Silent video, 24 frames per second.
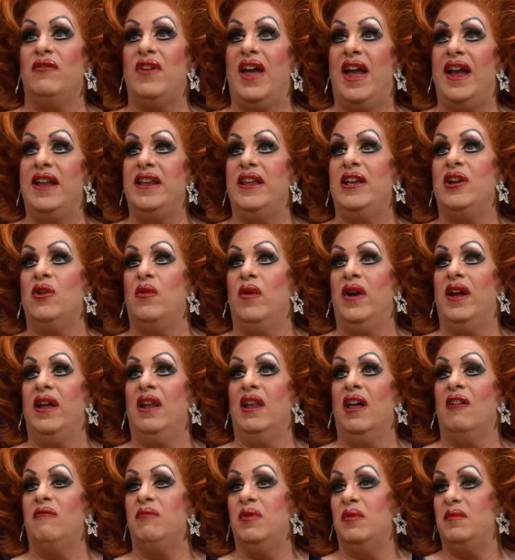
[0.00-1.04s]
of any queer
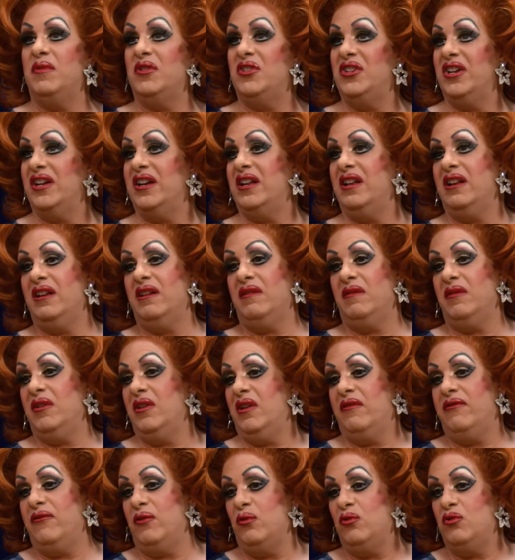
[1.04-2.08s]
life, but particularly, you
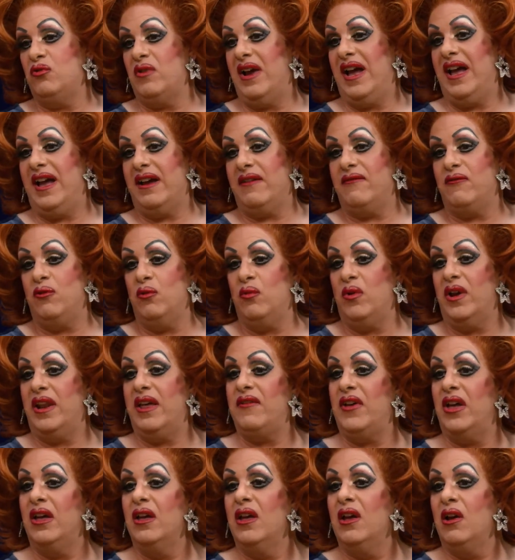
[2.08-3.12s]
know, through drag, through
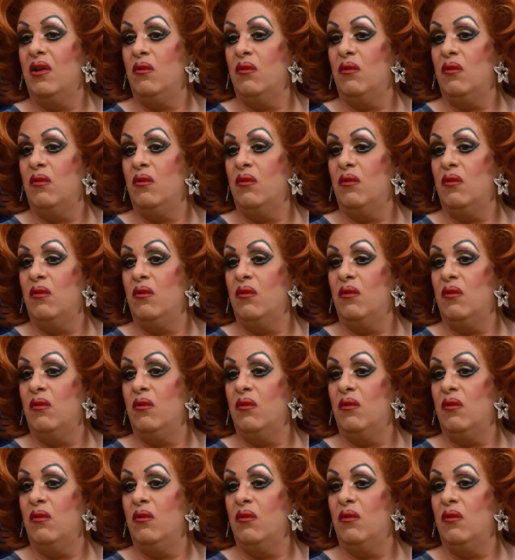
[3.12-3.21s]
whatever,